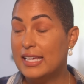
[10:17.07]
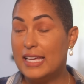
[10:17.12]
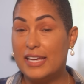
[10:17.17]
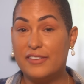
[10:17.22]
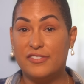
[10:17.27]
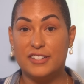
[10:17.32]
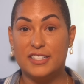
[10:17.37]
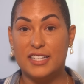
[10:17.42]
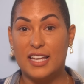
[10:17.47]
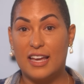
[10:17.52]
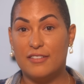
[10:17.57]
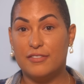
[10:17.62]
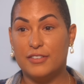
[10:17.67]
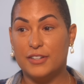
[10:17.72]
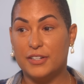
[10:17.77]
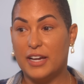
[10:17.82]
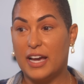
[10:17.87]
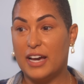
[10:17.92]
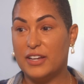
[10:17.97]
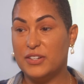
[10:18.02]
if it's
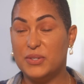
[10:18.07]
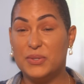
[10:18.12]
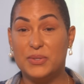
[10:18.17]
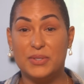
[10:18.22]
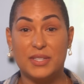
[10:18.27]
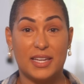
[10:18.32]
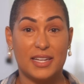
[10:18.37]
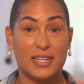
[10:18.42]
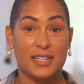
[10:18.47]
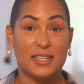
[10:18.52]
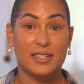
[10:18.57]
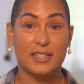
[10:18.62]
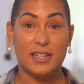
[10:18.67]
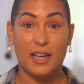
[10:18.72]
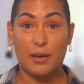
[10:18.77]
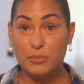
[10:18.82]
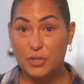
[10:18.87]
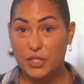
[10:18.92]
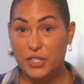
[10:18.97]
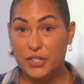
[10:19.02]
ever, how do you say,
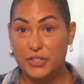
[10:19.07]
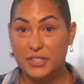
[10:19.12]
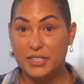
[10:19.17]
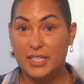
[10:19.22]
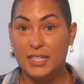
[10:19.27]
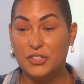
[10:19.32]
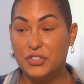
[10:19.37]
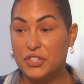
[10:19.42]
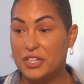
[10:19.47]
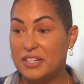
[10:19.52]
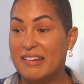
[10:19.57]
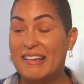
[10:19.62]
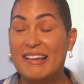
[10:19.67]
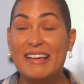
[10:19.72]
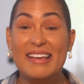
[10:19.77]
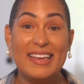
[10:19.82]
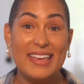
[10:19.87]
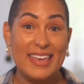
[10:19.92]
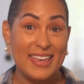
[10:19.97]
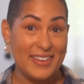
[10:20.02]
come to your attention,
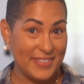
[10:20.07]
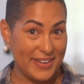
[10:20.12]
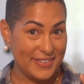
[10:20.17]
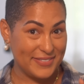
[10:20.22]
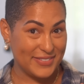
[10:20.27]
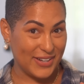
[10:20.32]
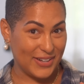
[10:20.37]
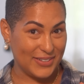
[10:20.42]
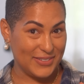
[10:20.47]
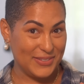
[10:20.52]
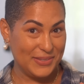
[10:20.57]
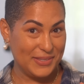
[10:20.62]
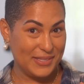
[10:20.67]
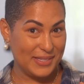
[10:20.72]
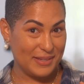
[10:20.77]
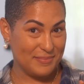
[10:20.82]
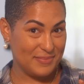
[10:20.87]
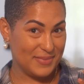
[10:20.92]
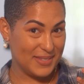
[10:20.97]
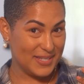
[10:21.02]
if I've taught you
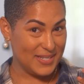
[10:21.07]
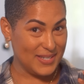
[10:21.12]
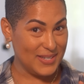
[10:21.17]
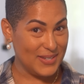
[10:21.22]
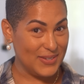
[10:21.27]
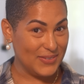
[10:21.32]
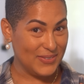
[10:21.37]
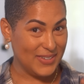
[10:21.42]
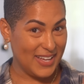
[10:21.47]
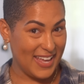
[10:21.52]
something new.